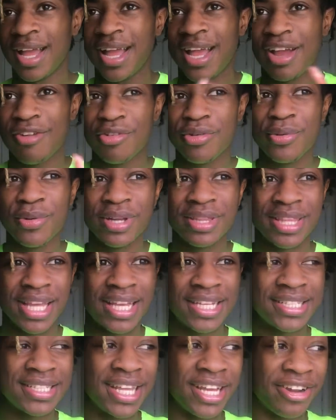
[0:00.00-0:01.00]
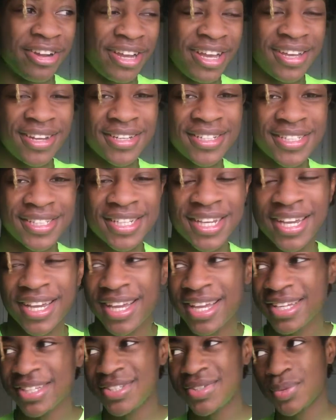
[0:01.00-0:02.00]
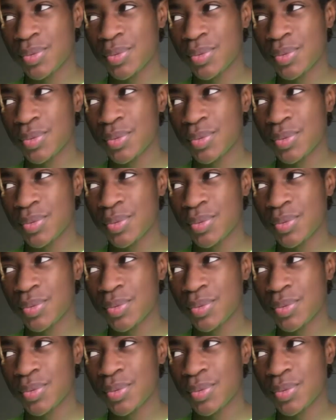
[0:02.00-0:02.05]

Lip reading: Everyone thinks they're innocent and